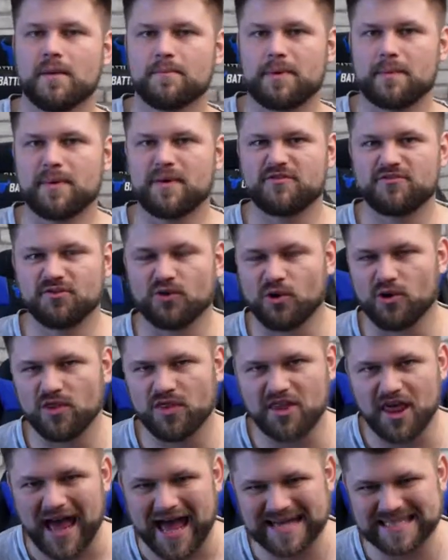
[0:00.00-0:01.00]
But before
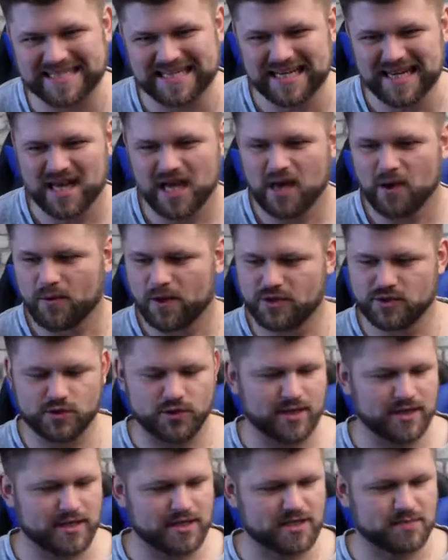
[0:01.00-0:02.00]
that, we're
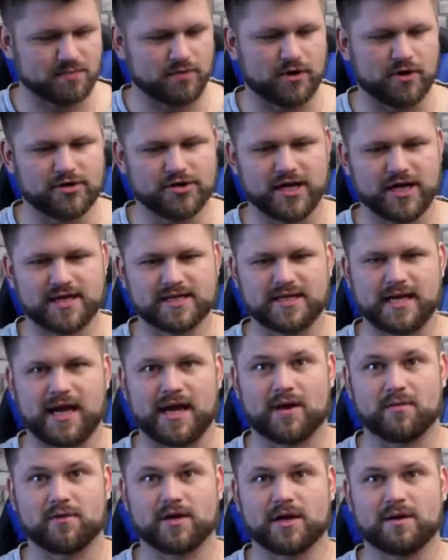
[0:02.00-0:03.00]
doing this project
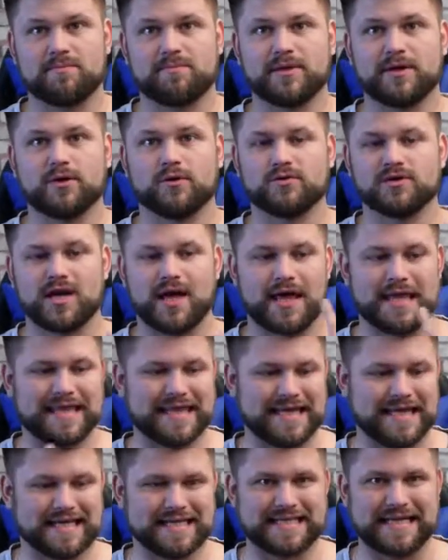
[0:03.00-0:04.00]
and we're going to build
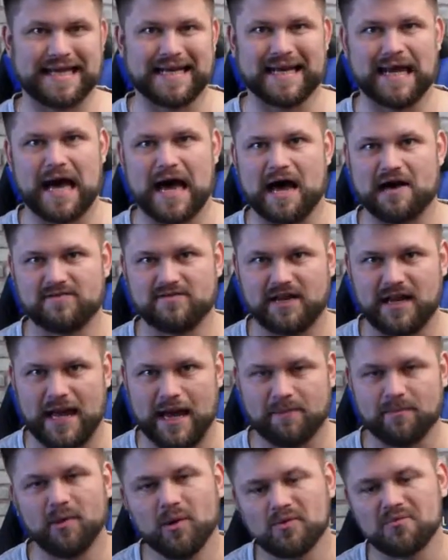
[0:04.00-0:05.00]
this lava
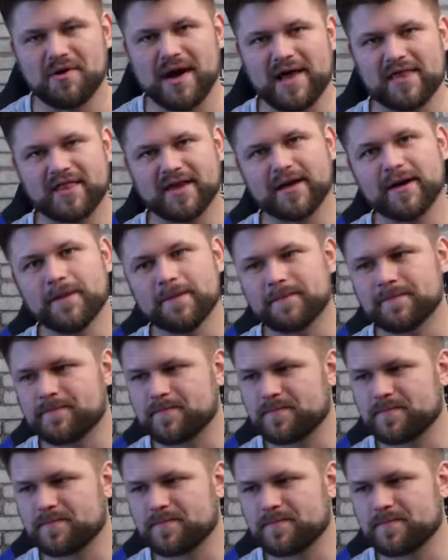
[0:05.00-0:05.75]
lamp, or rather,